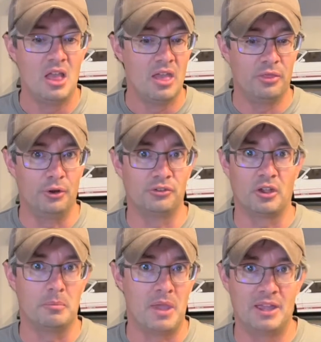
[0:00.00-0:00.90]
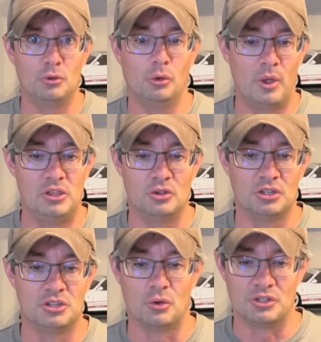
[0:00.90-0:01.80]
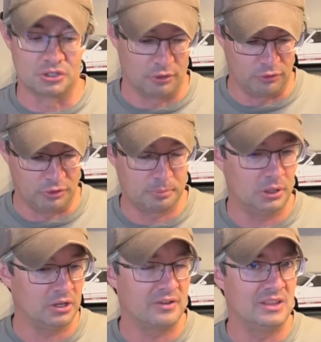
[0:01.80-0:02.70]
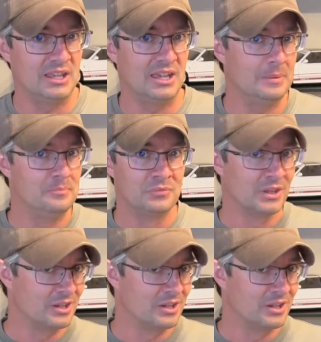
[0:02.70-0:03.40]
there's a manual way you can do it. So if you plug everything in,